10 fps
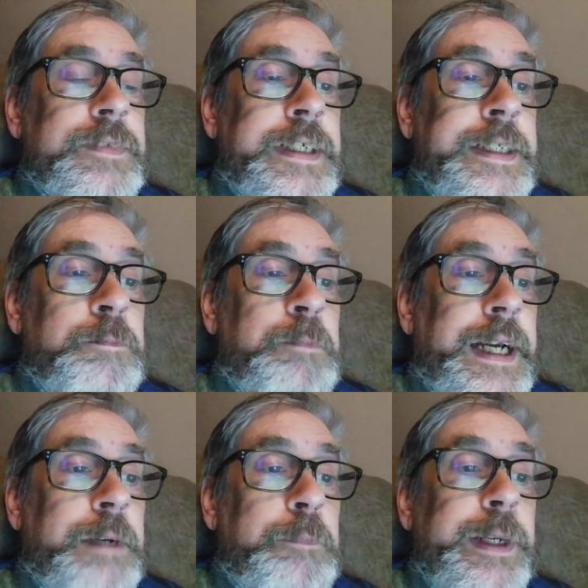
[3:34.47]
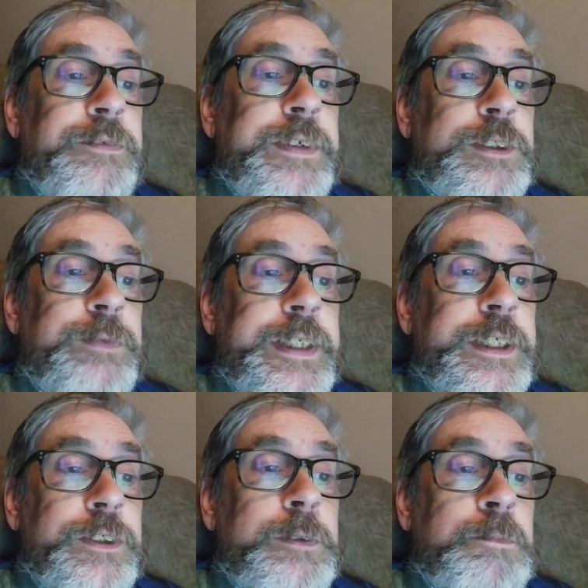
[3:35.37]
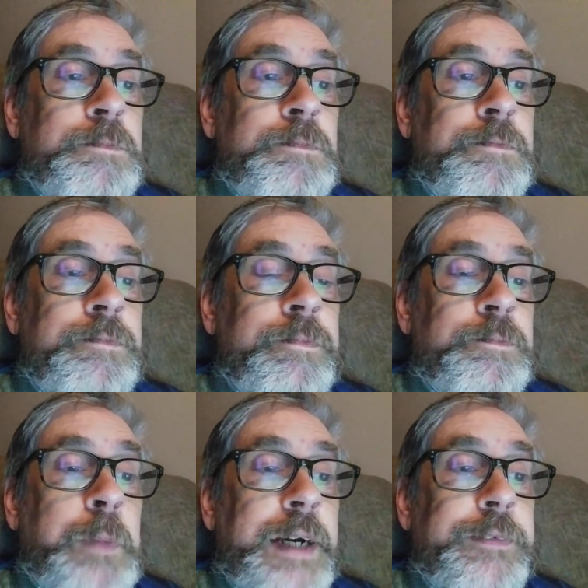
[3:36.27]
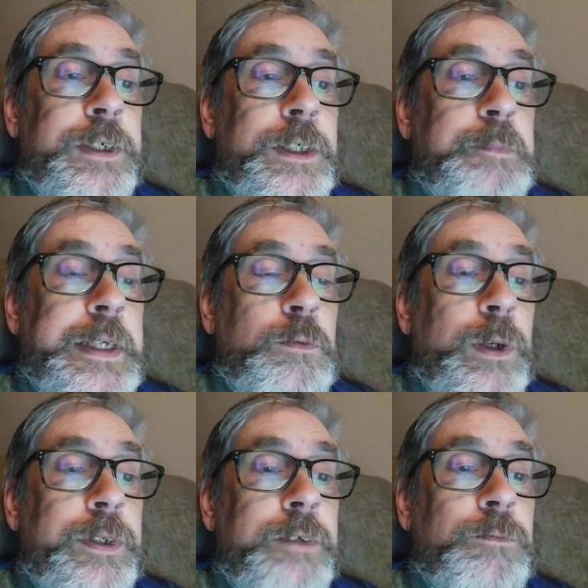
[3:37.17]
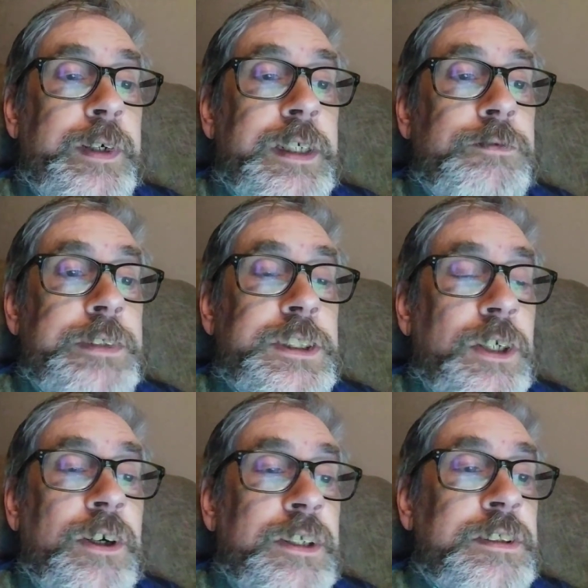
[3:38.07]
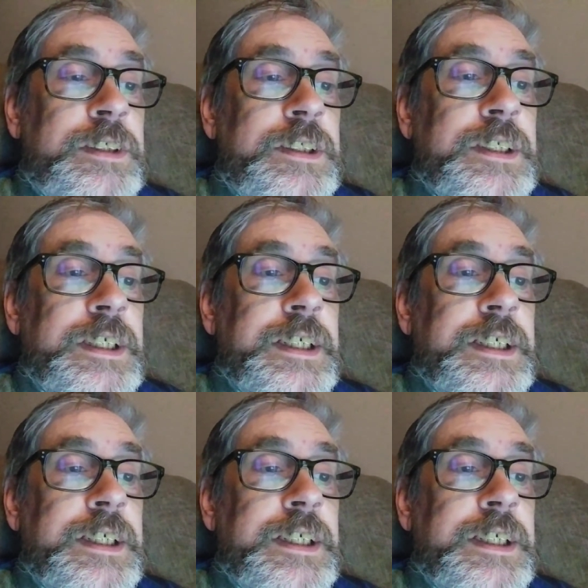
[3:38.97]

in my previous video, you probably heard me quoting one of his songs